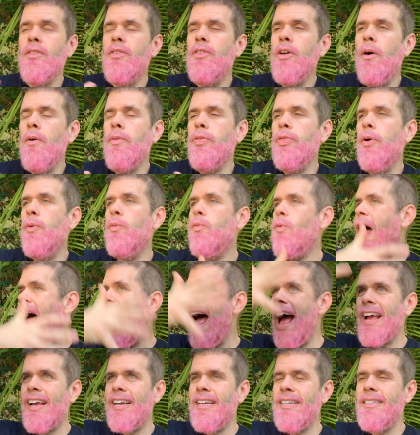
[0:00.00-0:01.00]
The the
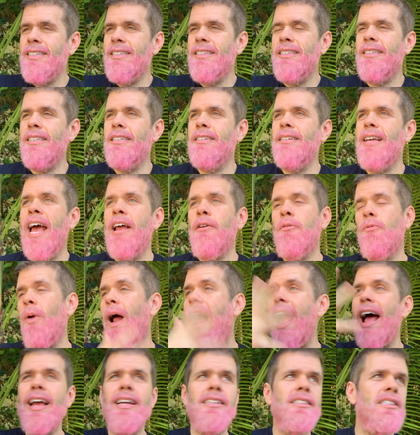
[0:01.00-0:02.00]
rise and
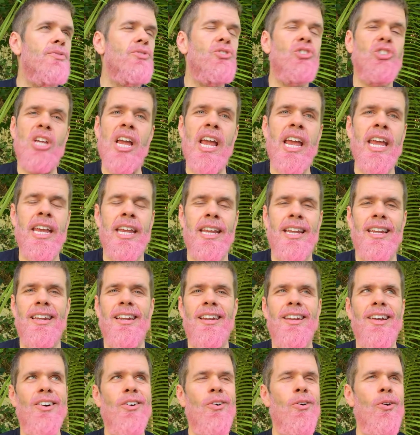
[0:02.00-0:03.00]
rise of
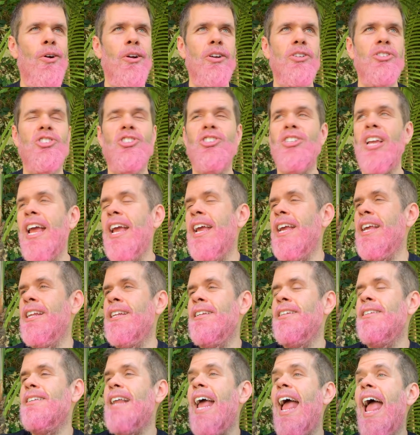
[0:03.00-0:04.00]
Shane or
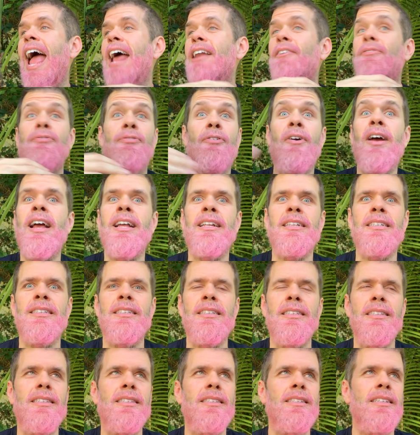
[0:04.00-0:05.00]
Shane and
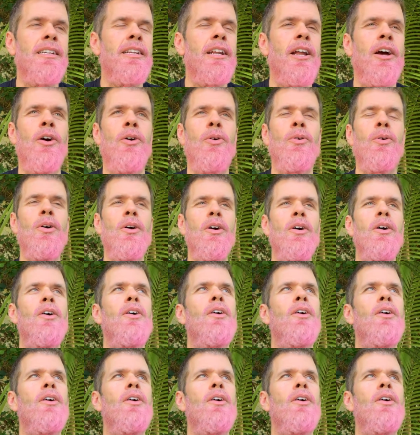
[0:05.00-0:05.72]
friends, you know